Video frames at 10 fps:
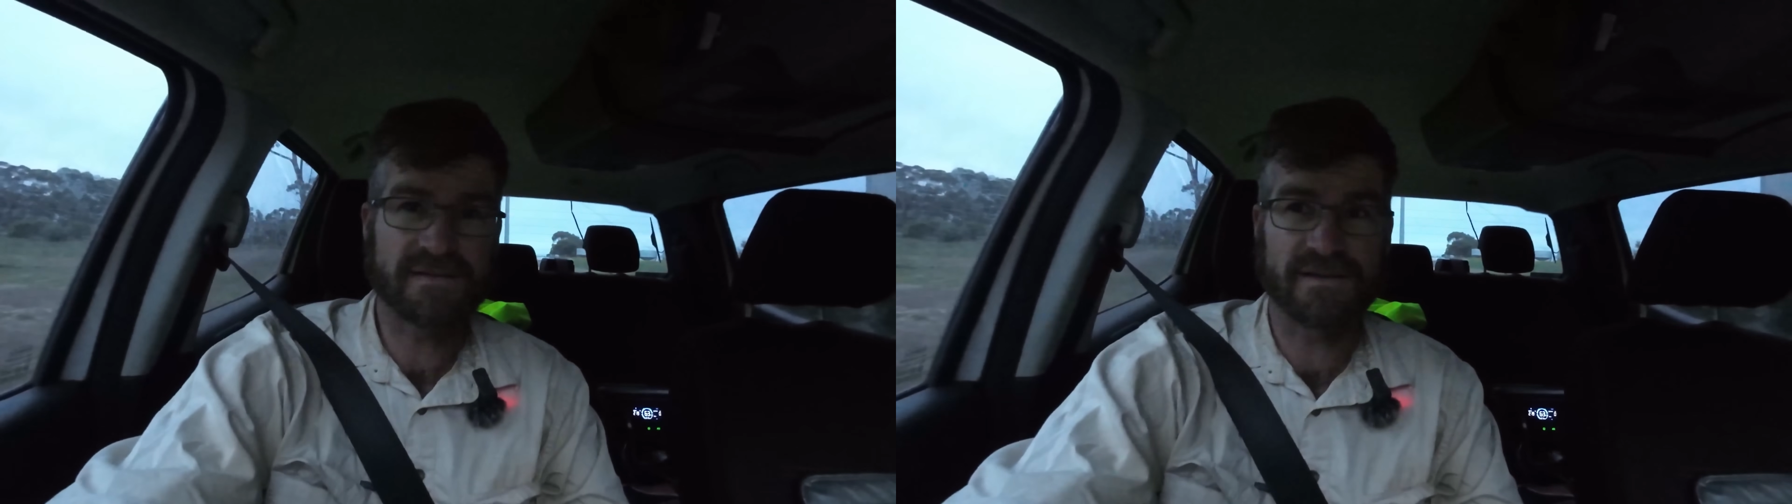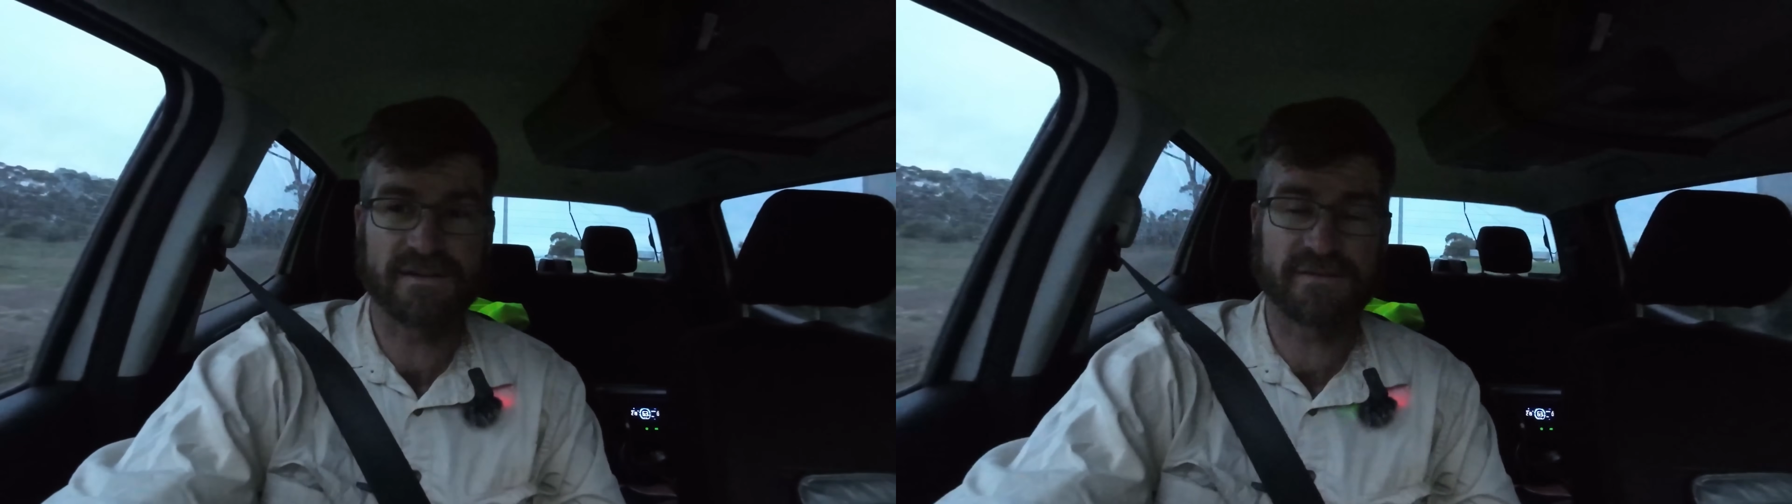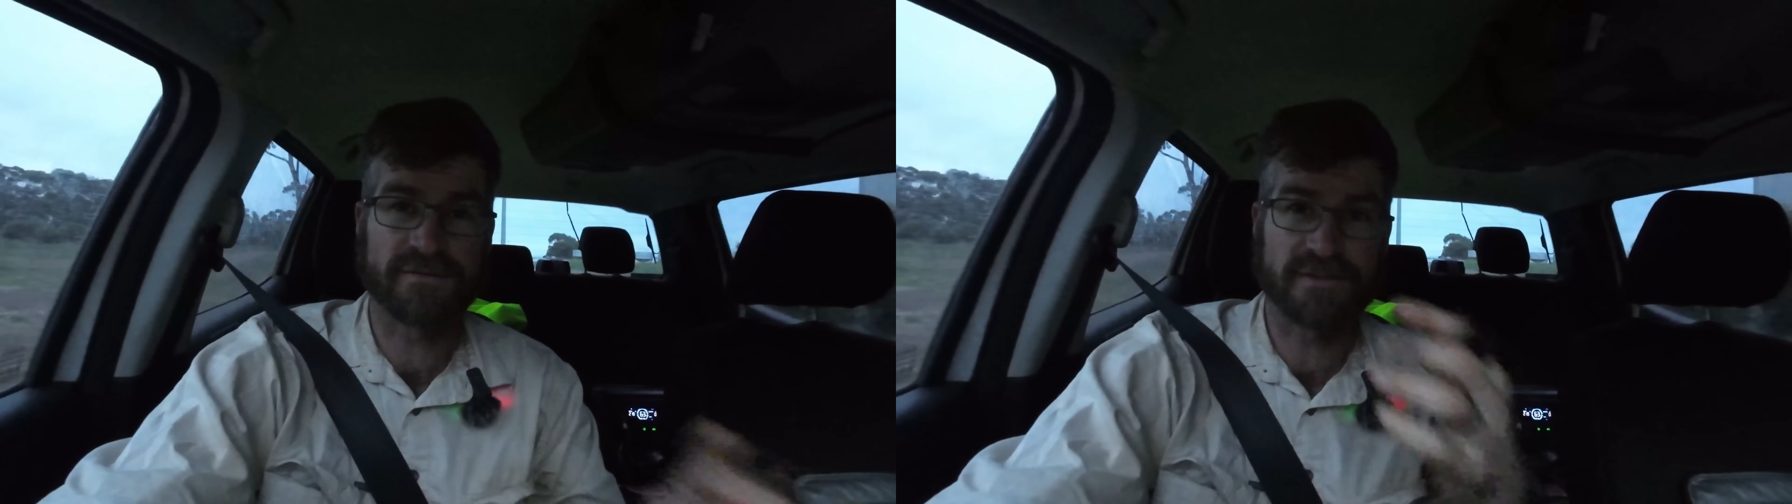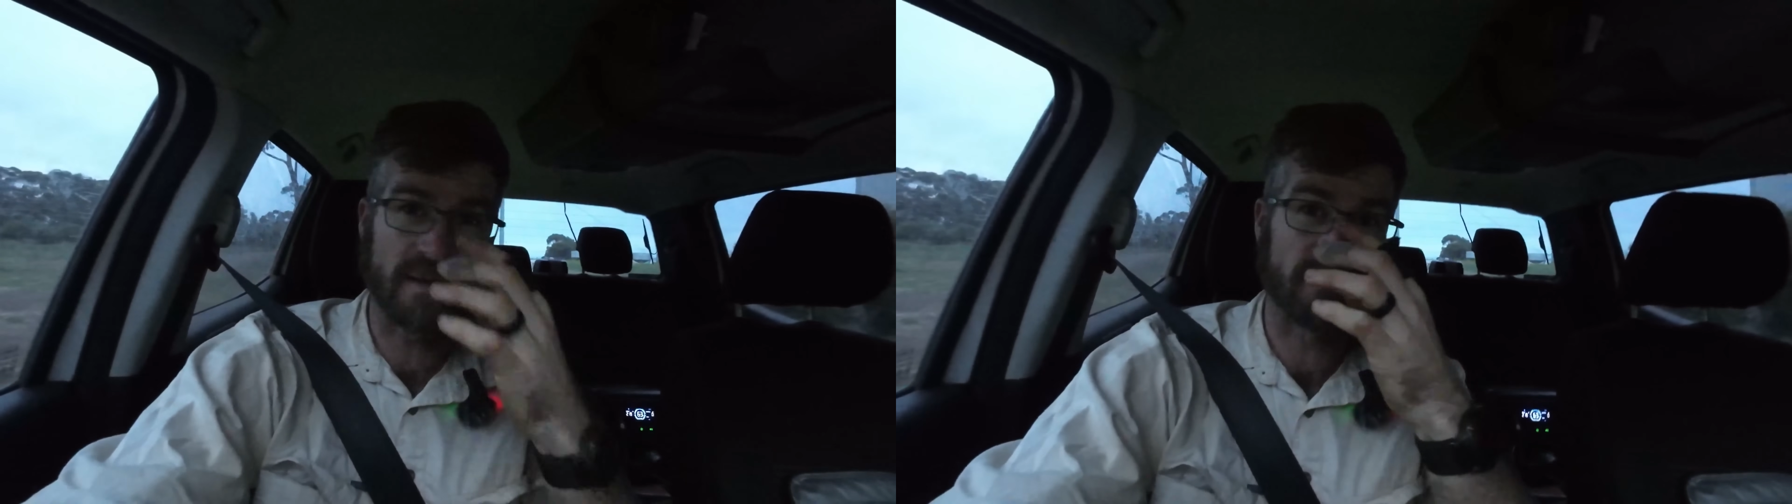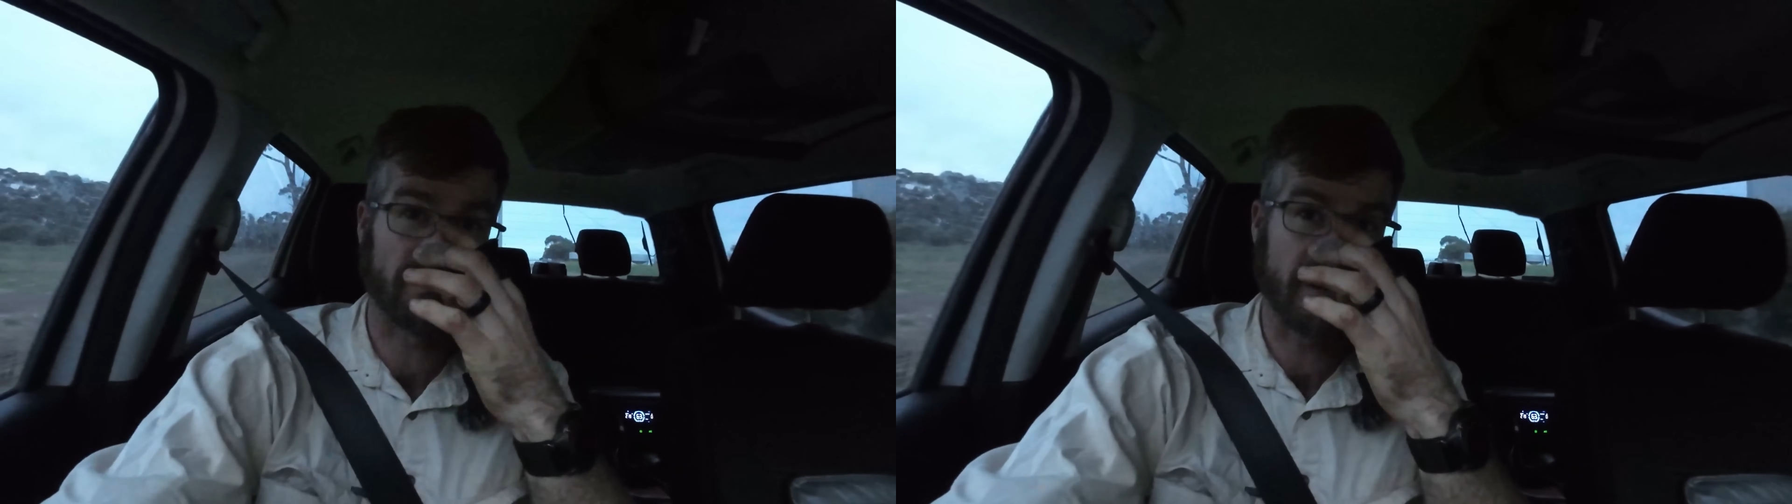to sort of
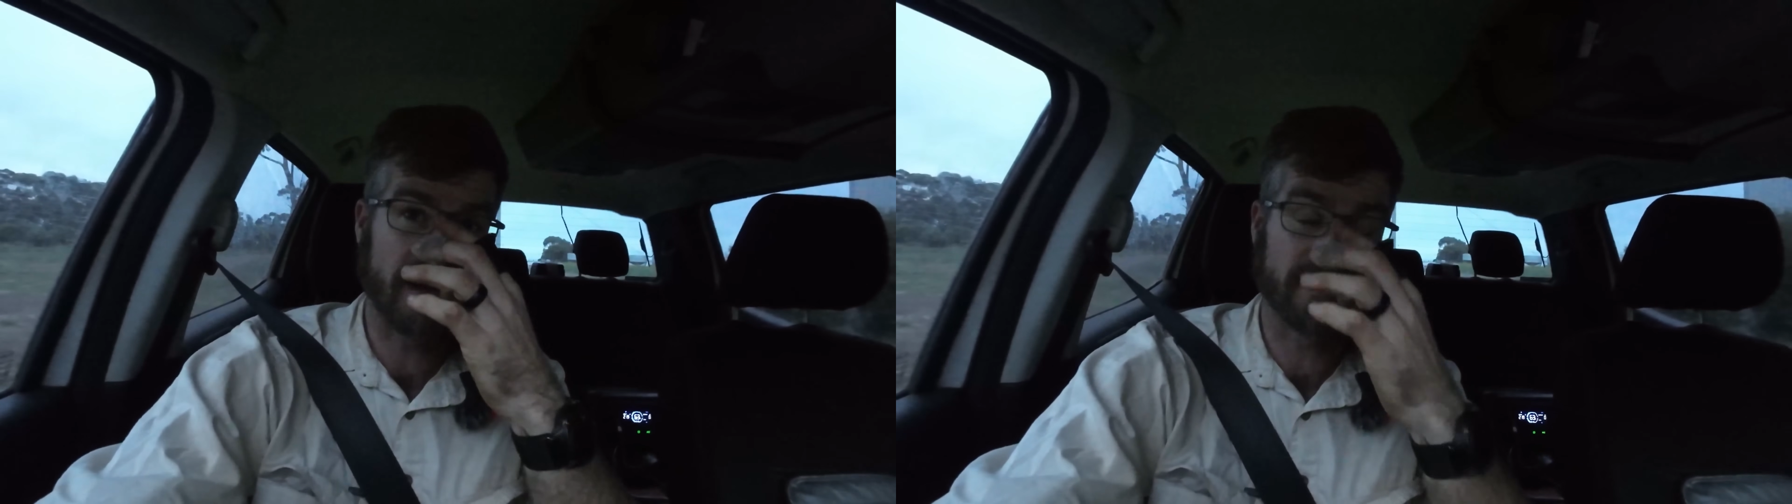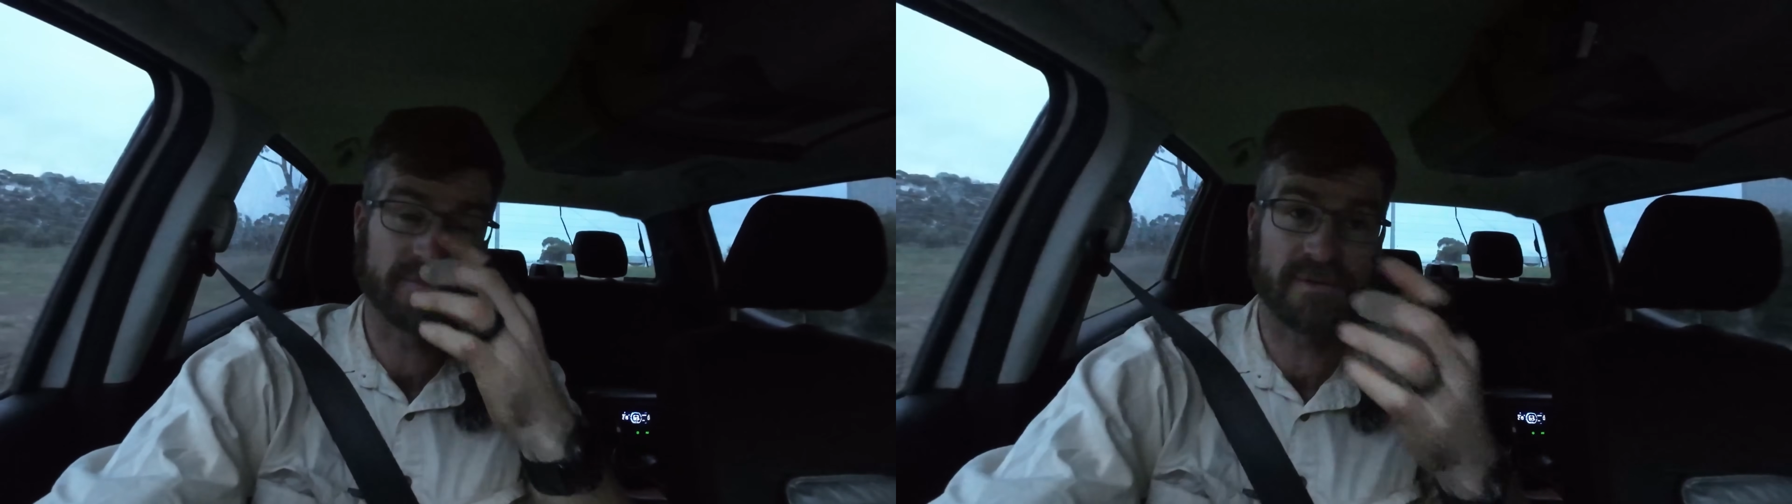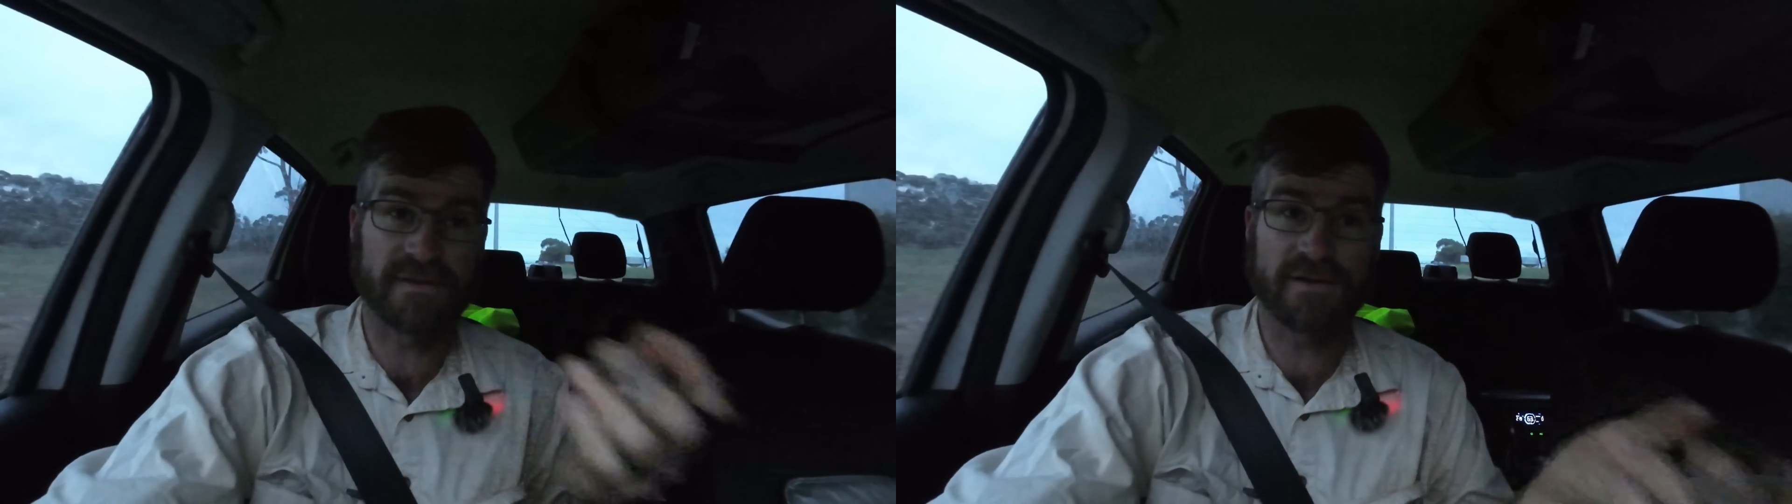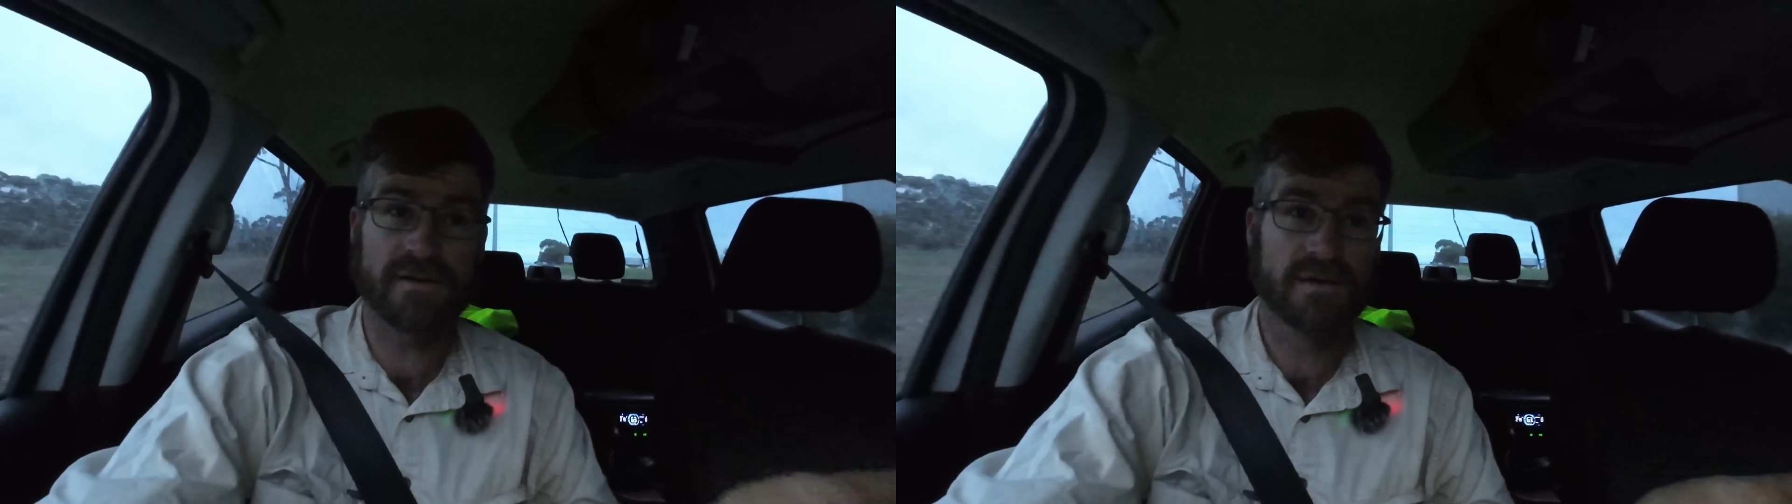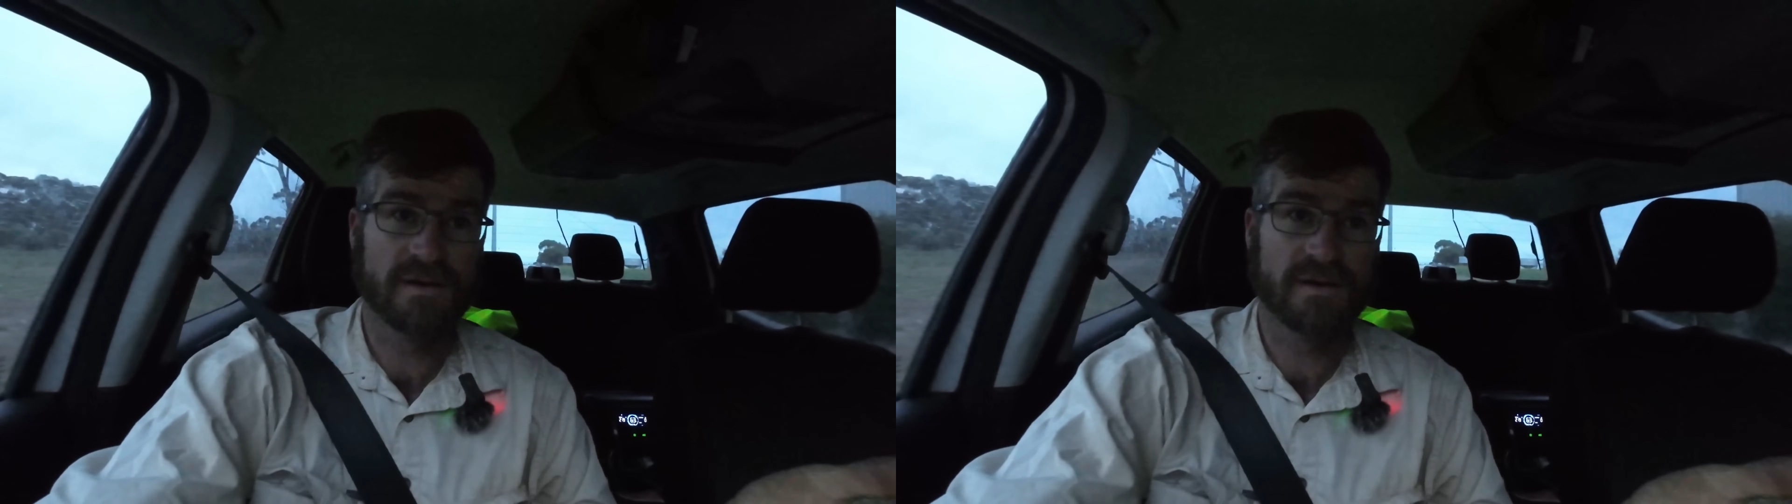lump around with you